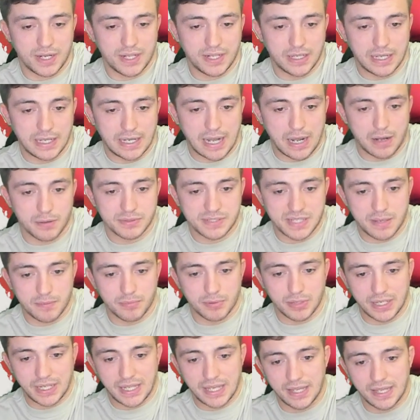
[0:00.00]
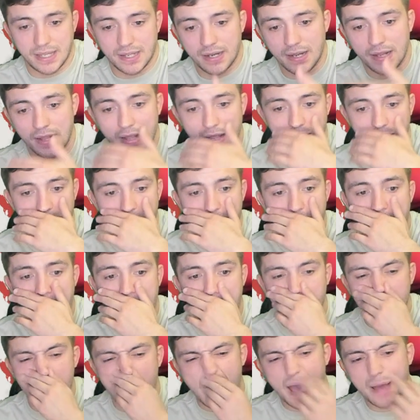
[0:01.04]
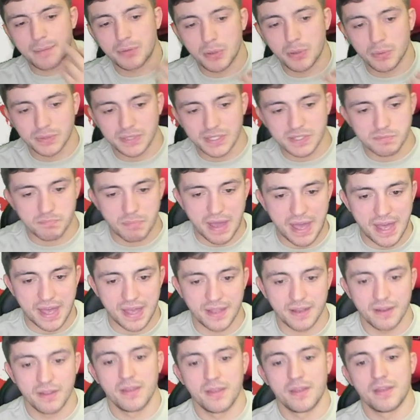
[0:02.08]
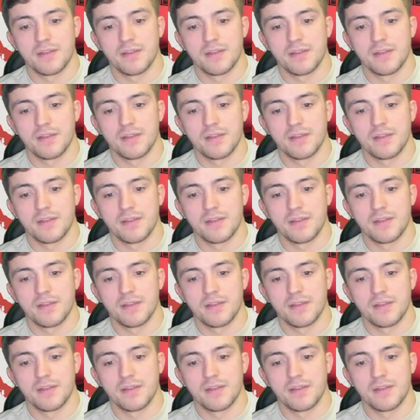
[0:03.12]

like I was able to get, I'm happy with this bet.